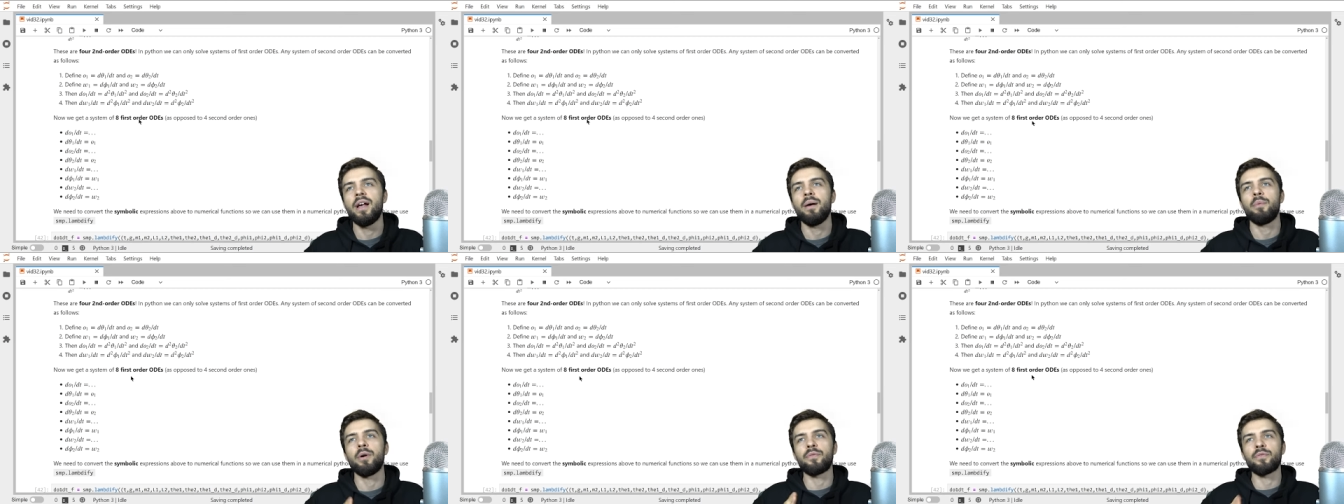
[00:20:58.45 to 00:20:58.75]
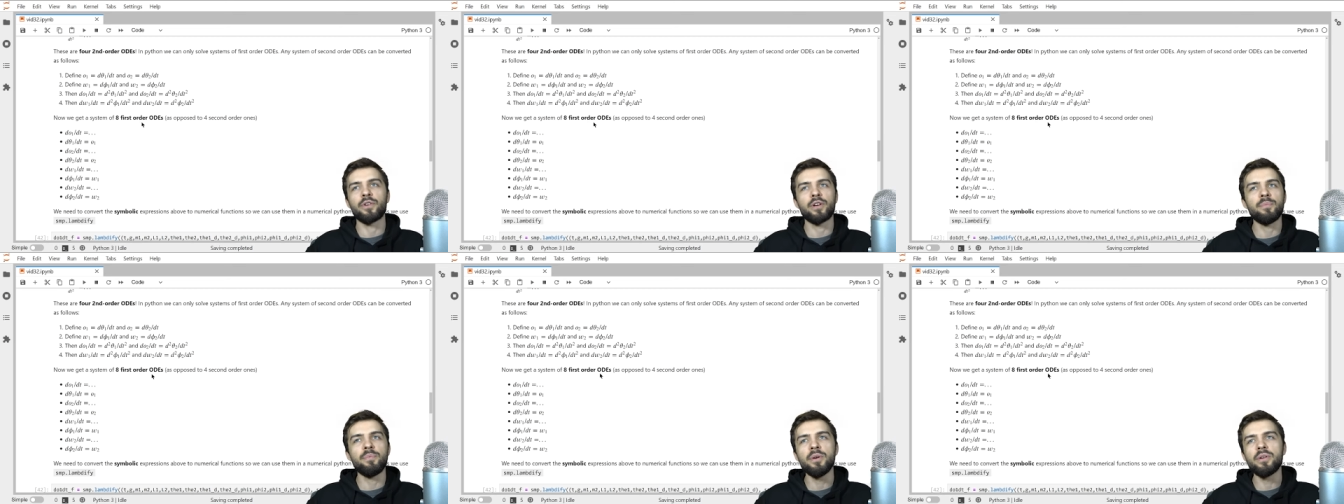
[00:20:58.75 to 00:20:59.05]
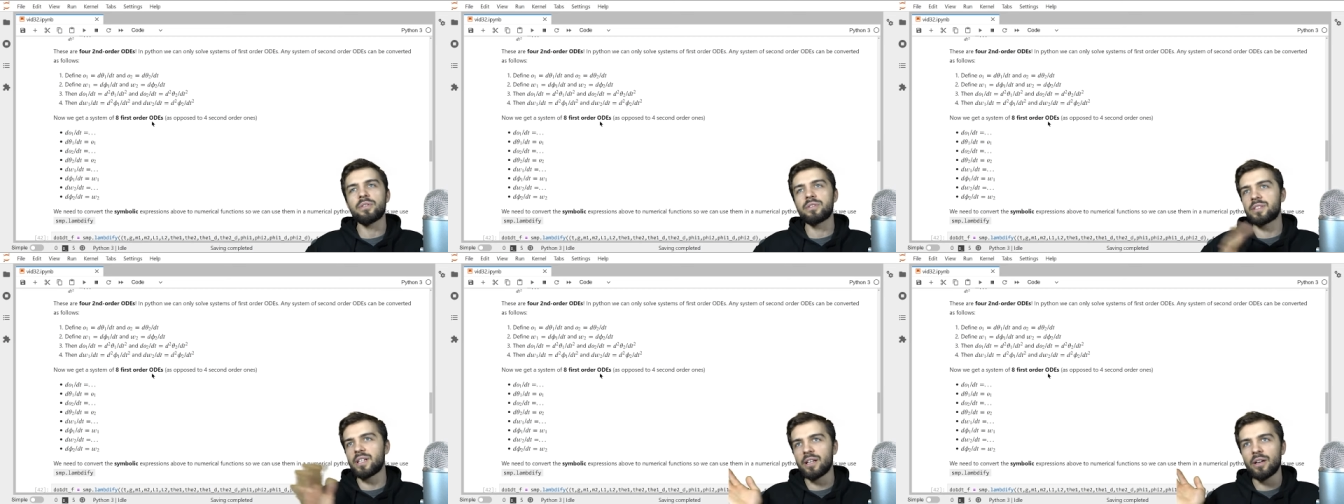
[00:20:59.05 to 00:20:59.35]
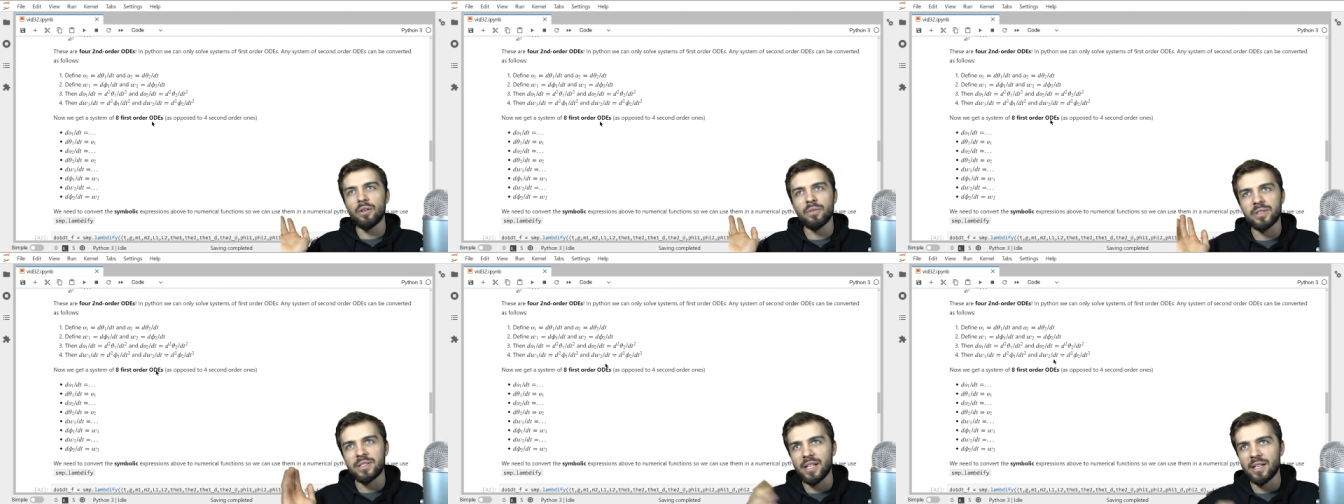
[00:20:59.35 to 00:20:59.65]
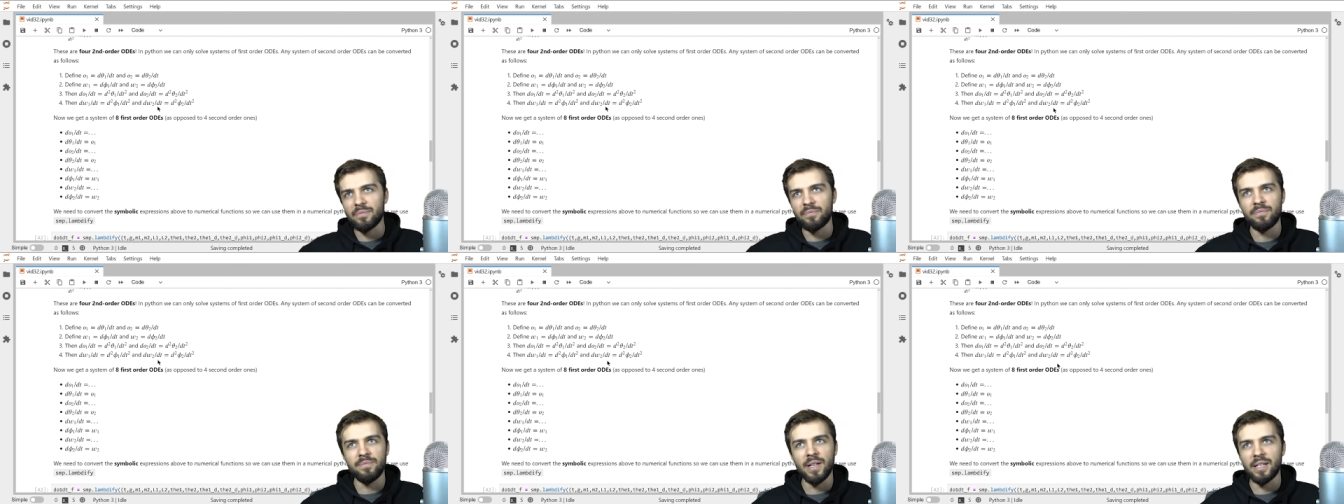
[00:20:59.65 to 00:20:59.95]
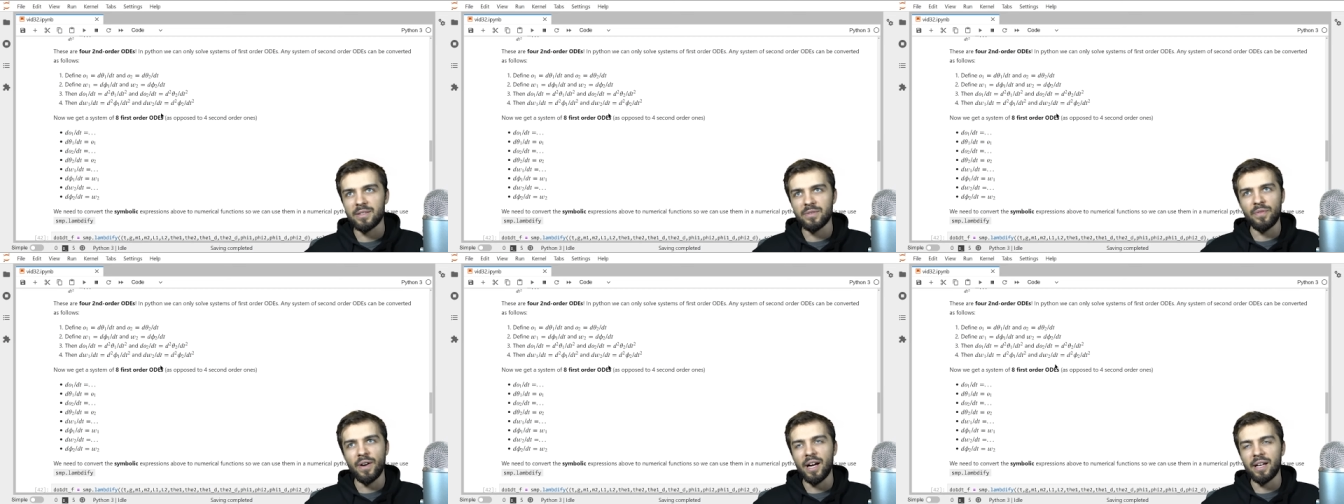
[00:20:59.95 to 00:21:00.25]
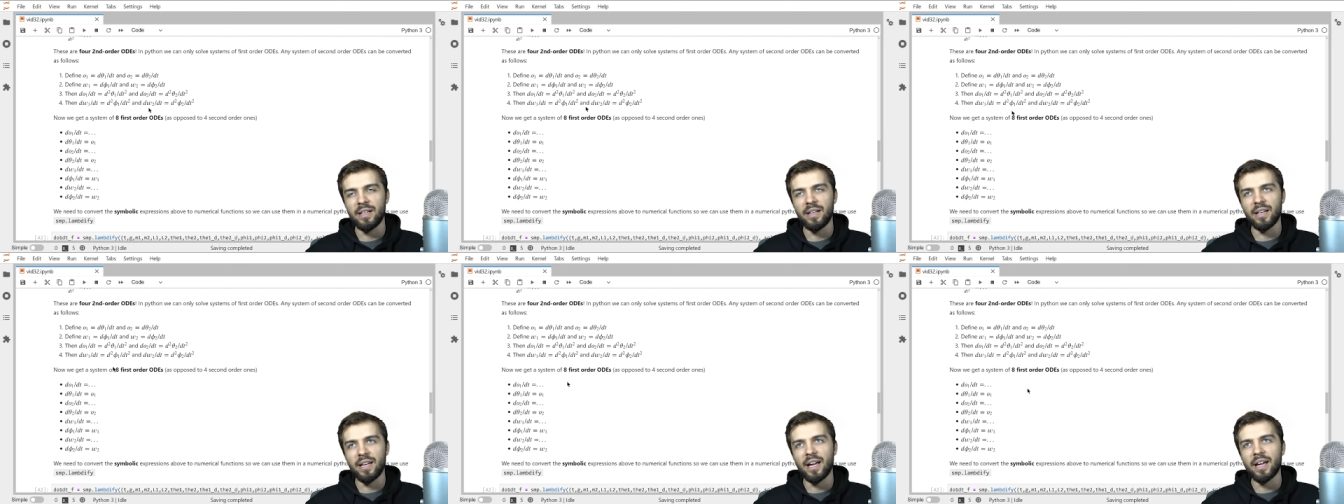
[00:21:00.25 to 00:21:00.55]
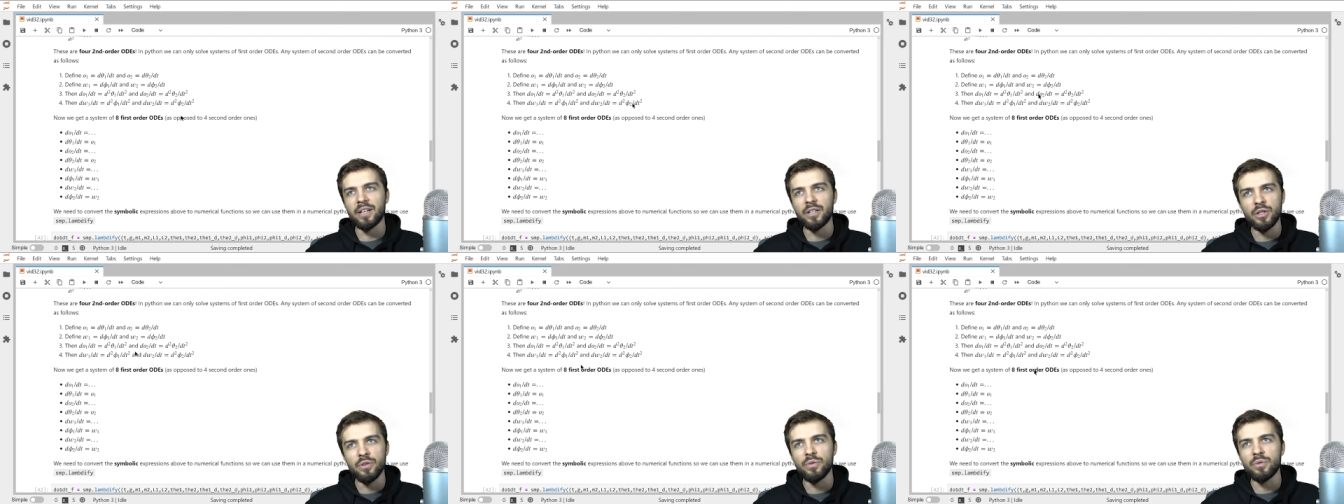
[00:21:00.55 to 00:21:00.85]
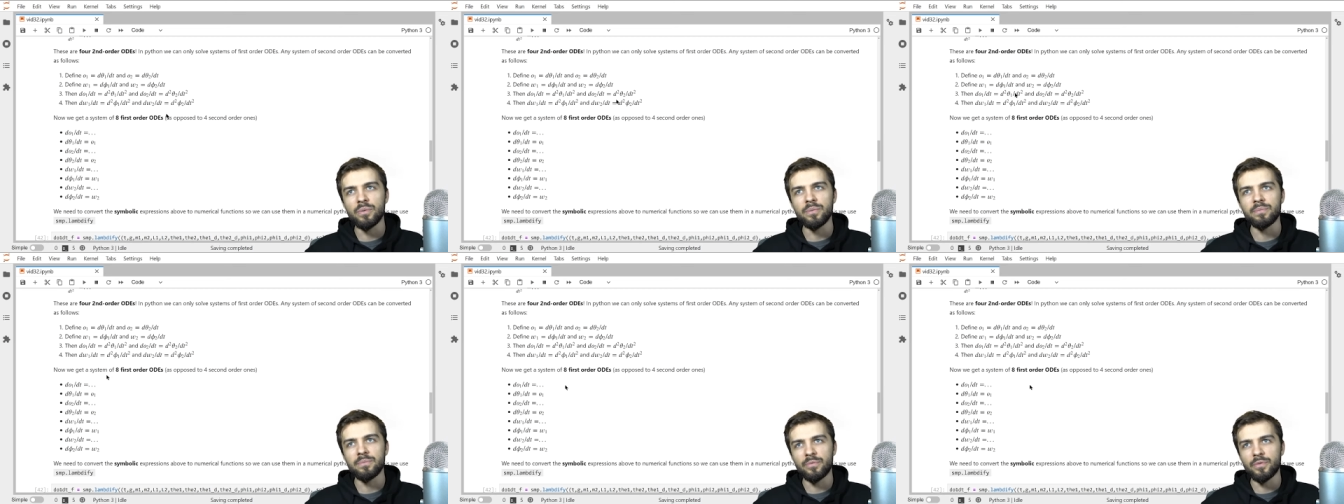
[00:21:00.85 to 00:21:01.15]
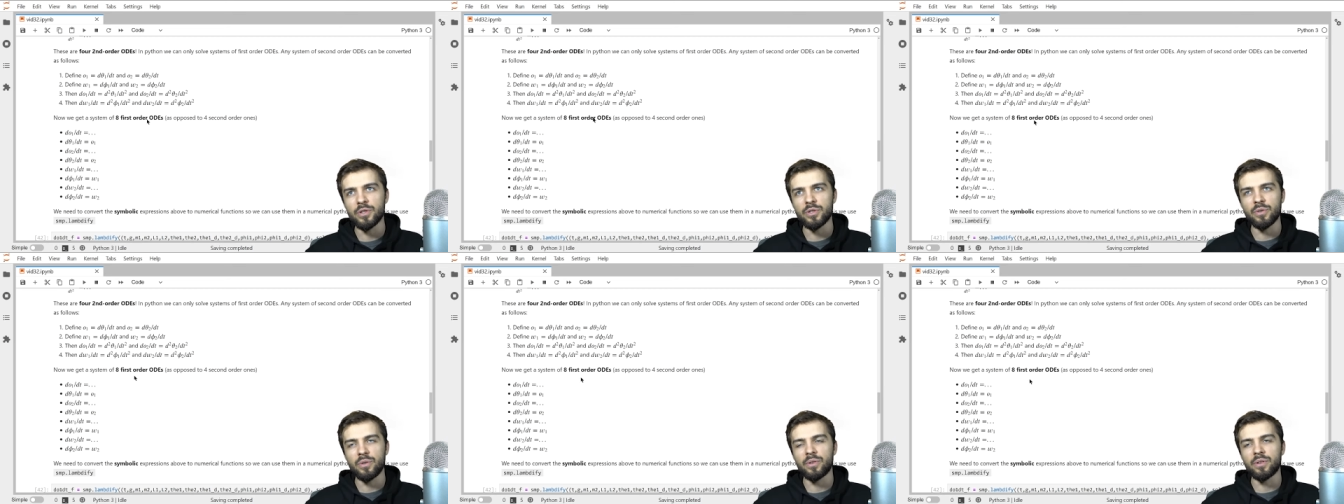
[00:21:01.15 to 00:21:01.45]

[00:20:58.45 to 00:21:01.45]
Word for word: but for computers, like, oh, it's that, that's fine. Like, I can do first